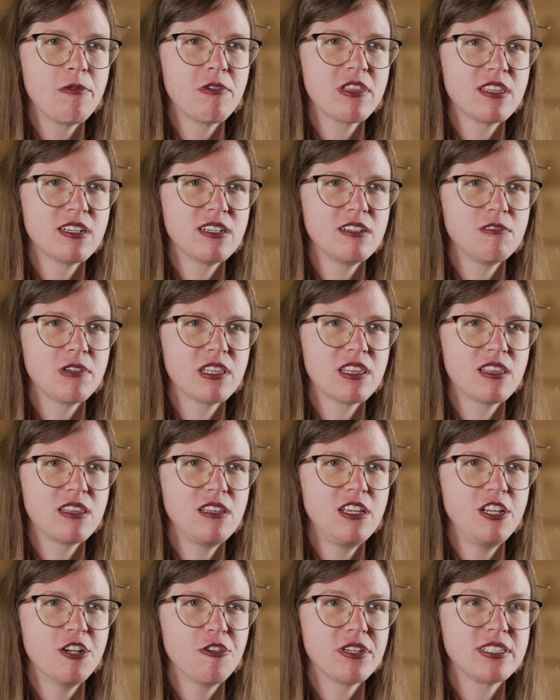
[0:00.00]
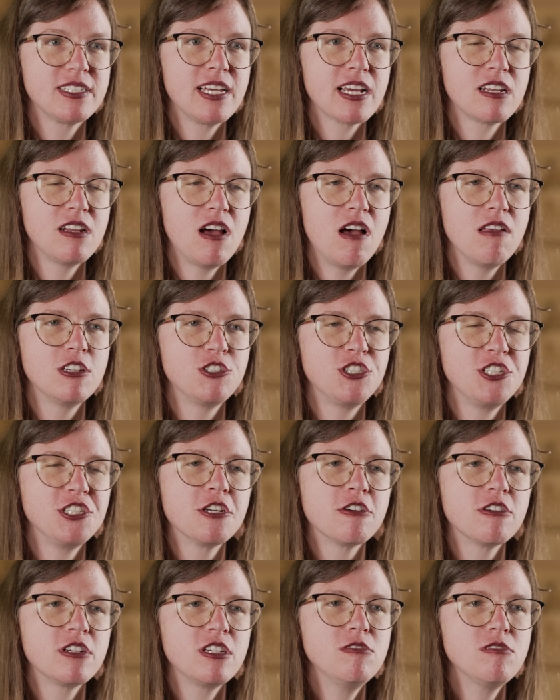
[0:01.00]
with the technology
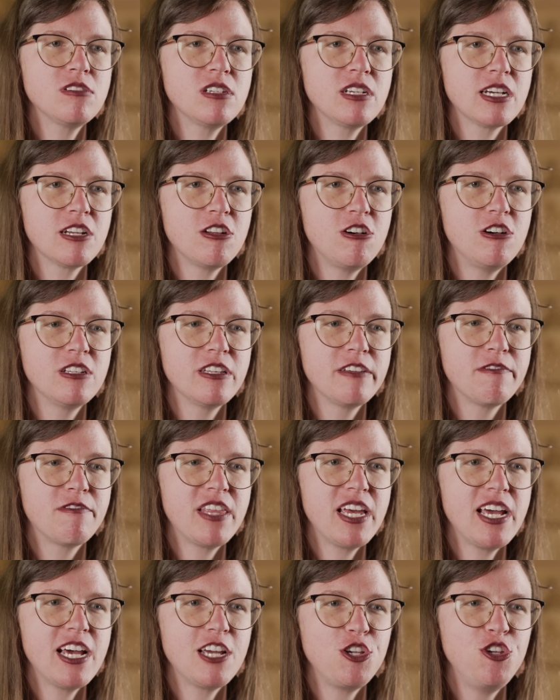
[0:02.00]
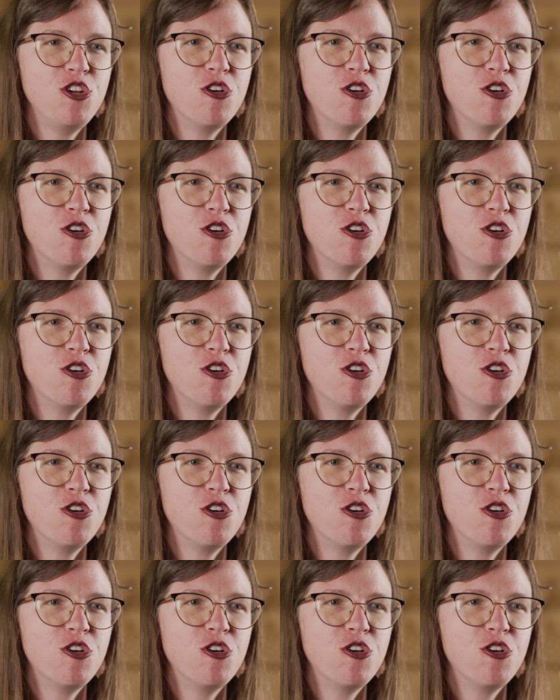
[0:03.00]
they're using and all of that,